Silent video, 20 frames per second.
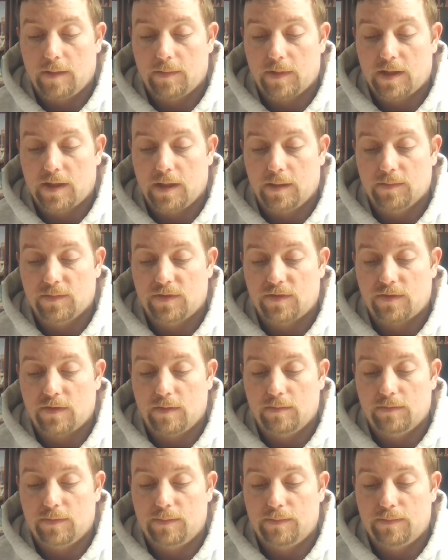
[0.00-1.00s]
comes
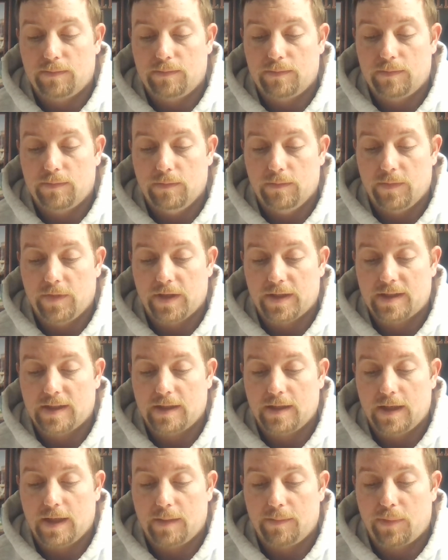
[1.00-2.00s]
from
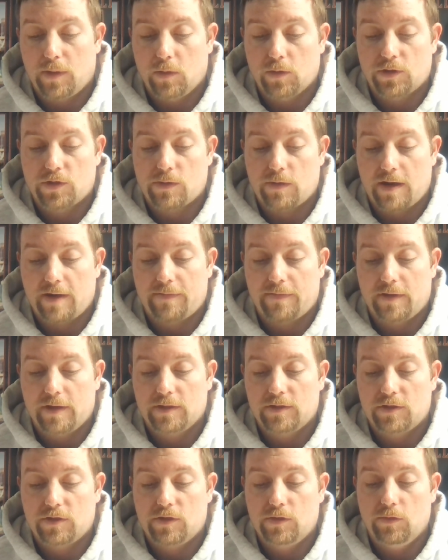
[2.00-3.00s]
the post
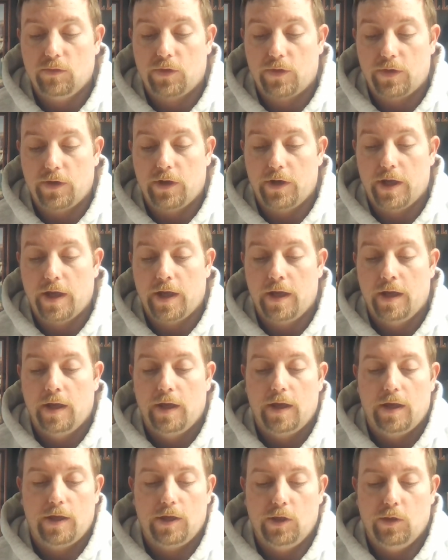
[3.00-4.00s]
reference 230.
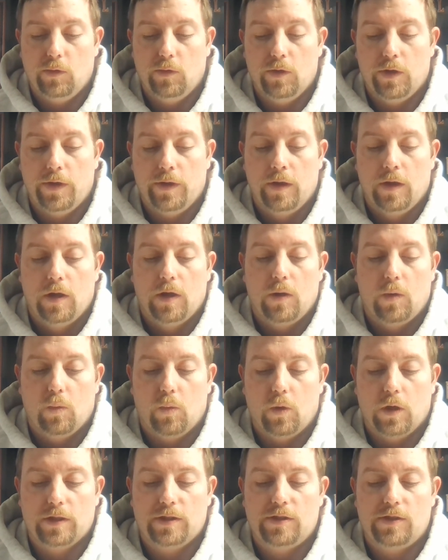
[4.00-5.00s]
You would,
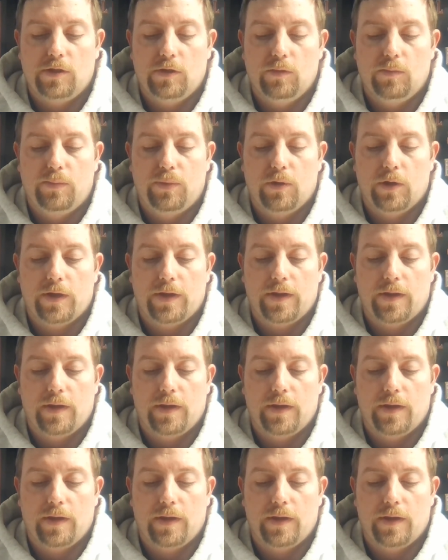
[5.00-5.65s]
once you put